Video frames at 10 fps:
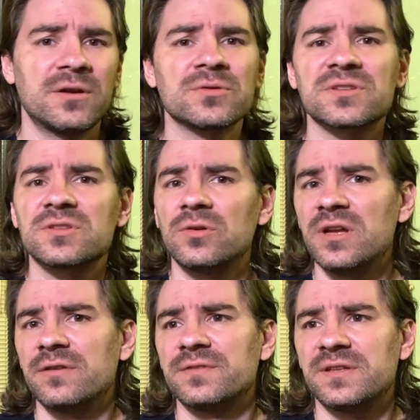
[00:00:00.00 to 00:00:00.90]
and not just
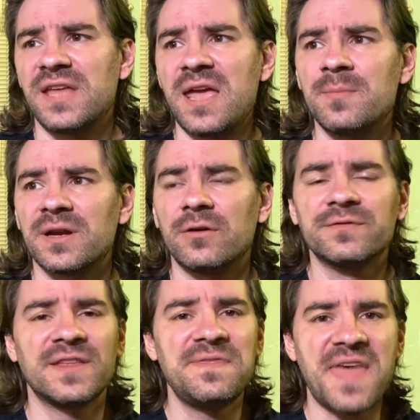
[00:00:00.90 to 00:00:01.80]
only of the day, but
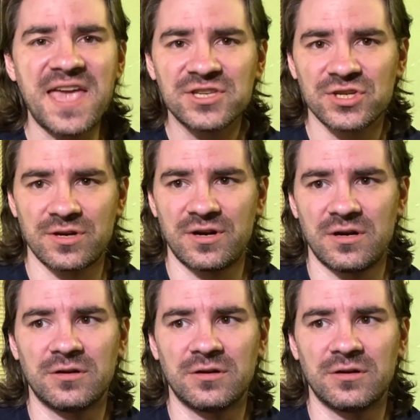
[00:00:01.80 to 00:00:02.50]
of the nature